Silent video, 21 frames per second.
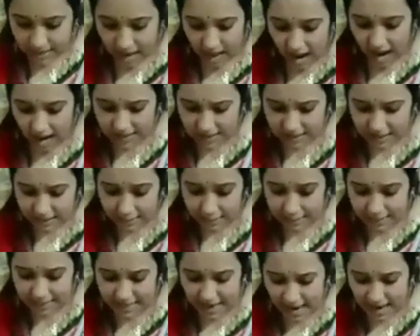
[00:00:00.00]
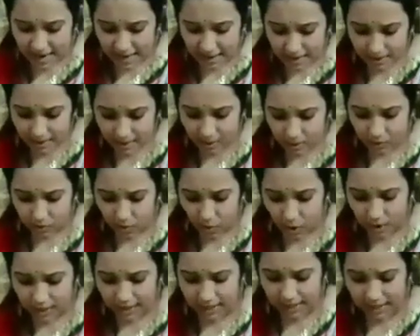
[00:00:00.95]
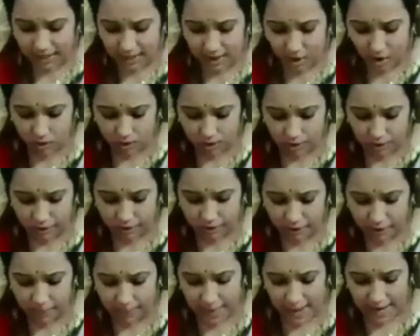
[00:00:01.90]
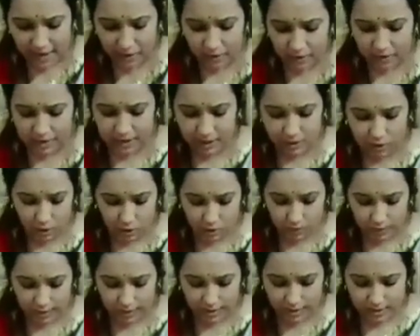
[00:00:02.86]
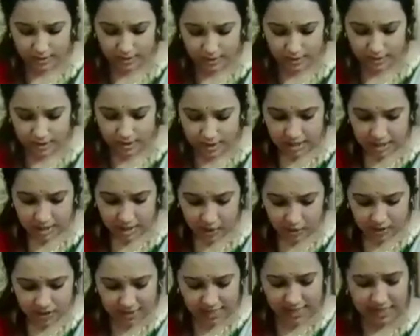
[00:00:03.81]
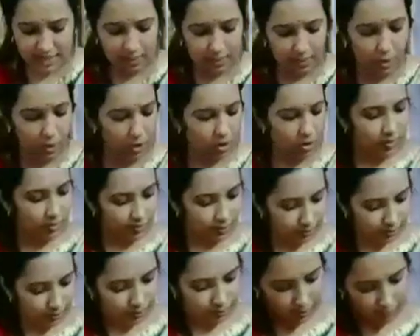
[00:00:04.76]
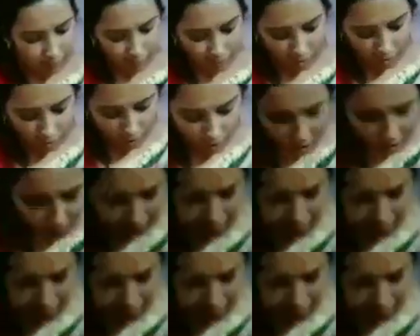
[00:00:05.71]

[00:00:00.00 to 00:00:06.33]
The hunter began walking along the river bank with the tortoise. Now see in the book, all